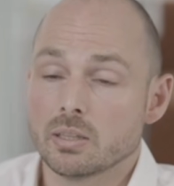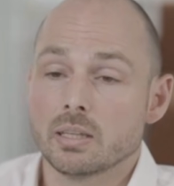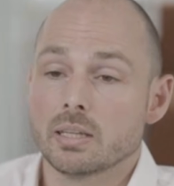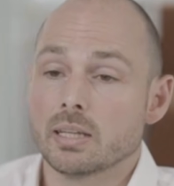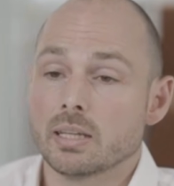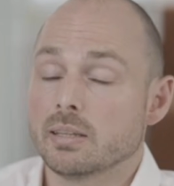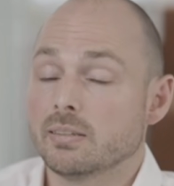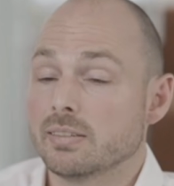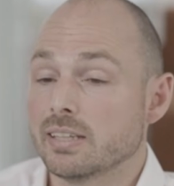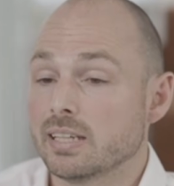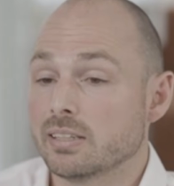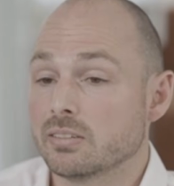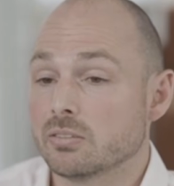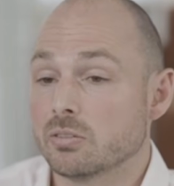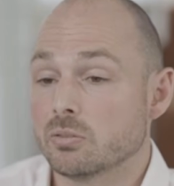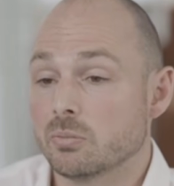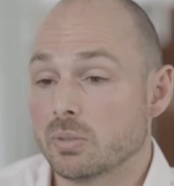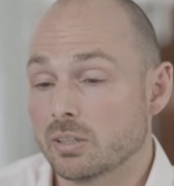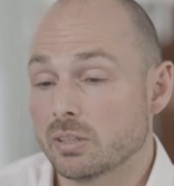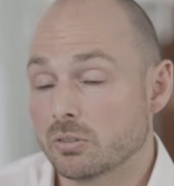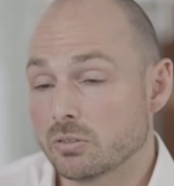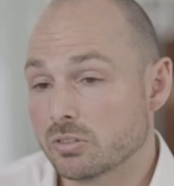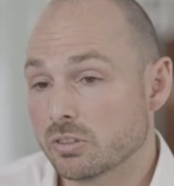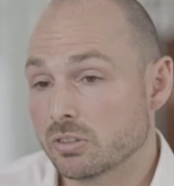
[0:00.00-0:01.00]
And thanks to
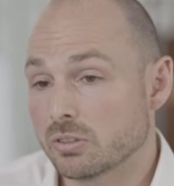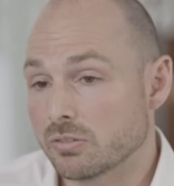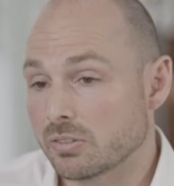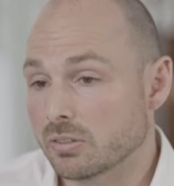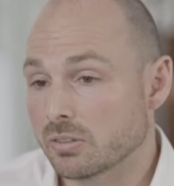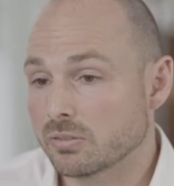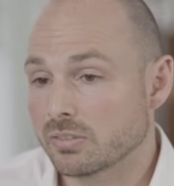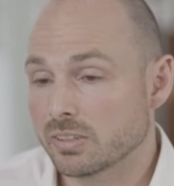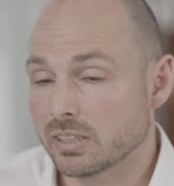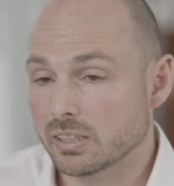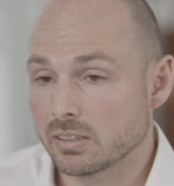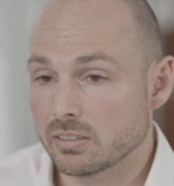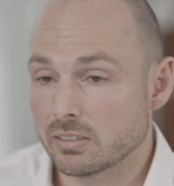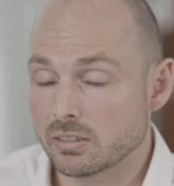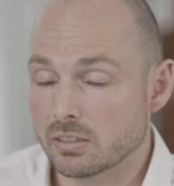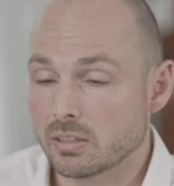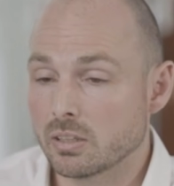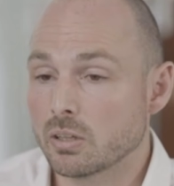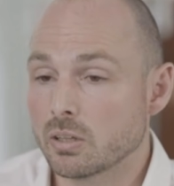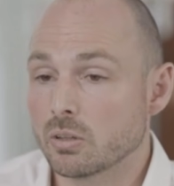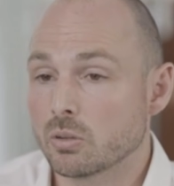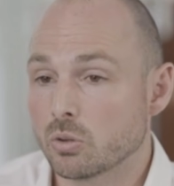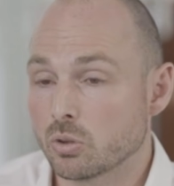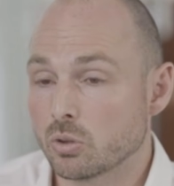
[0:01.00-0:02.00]
Microsoft Updates,
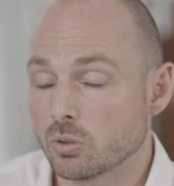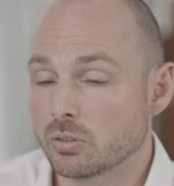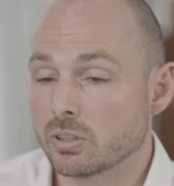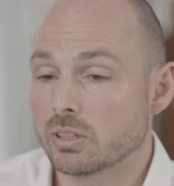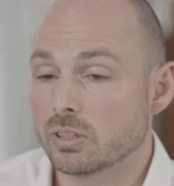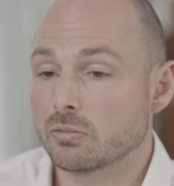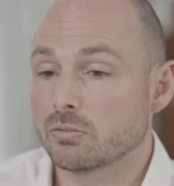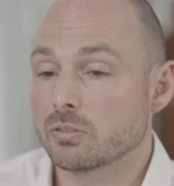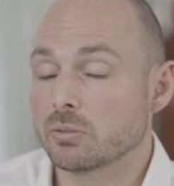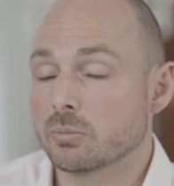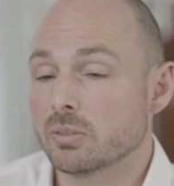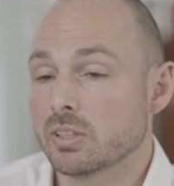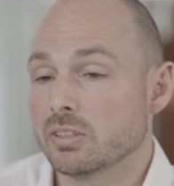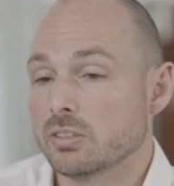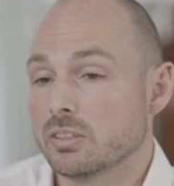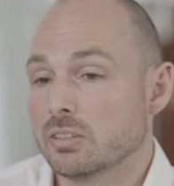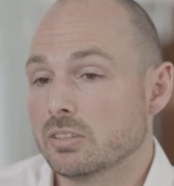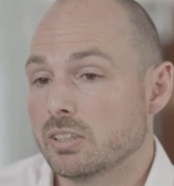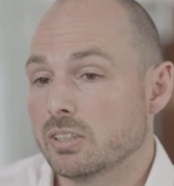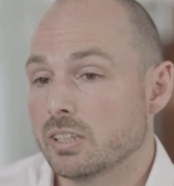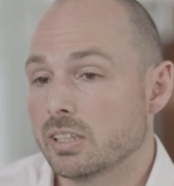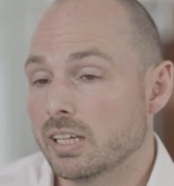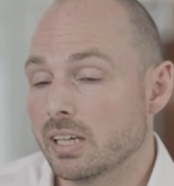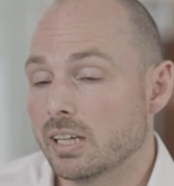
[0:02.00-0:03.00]
all the information
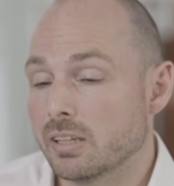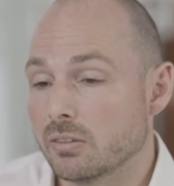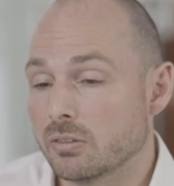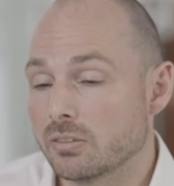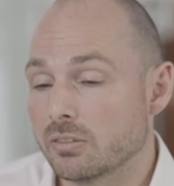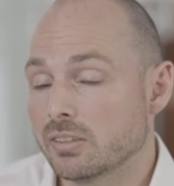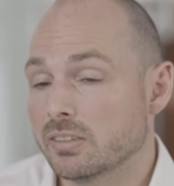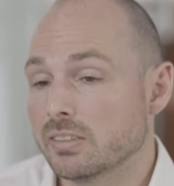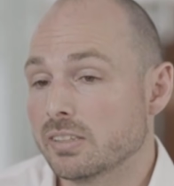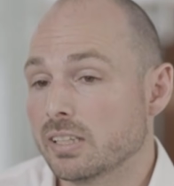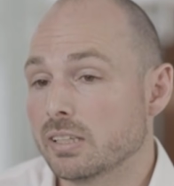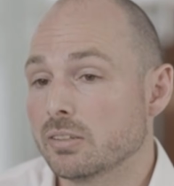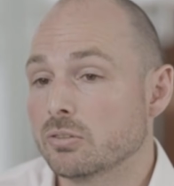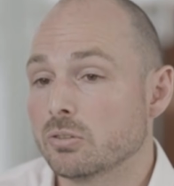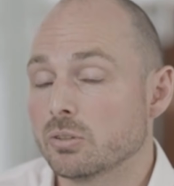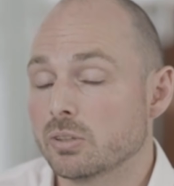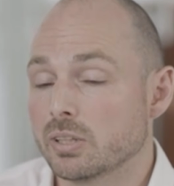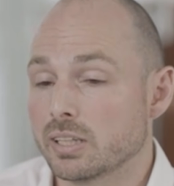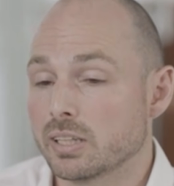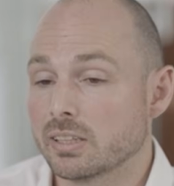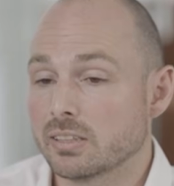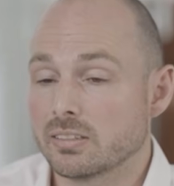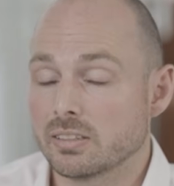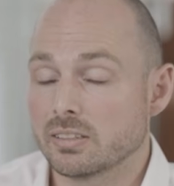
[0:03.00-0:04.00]
she gathers is
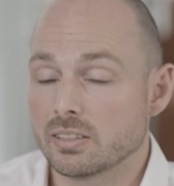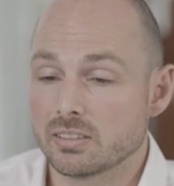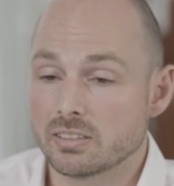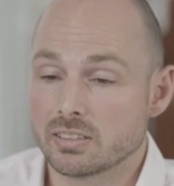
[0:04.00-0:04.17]
centralized and